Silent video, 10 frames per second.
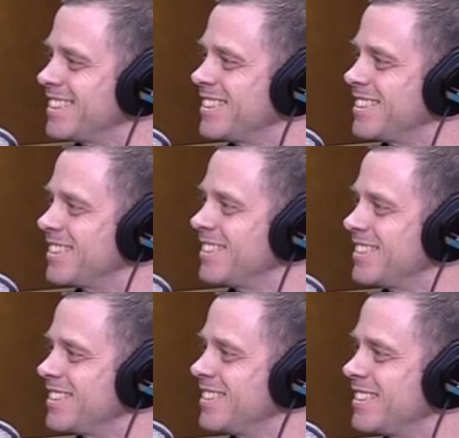
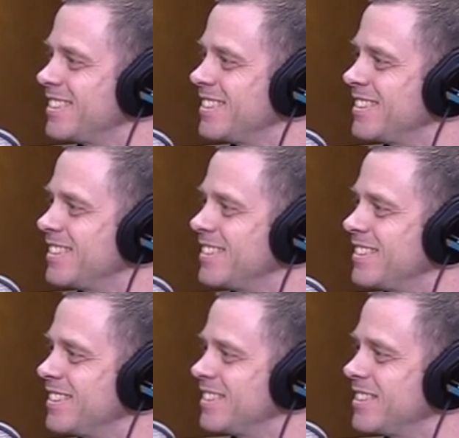
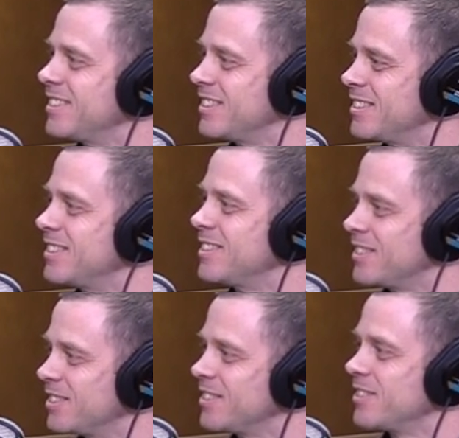
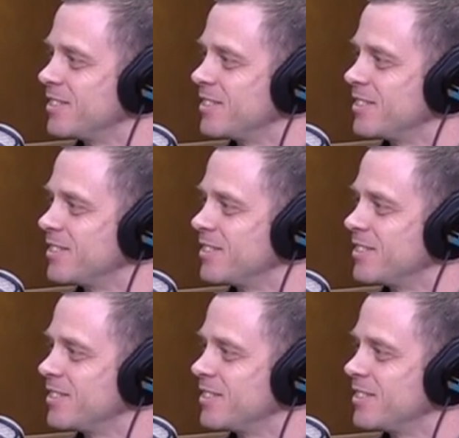The person shown says nothing.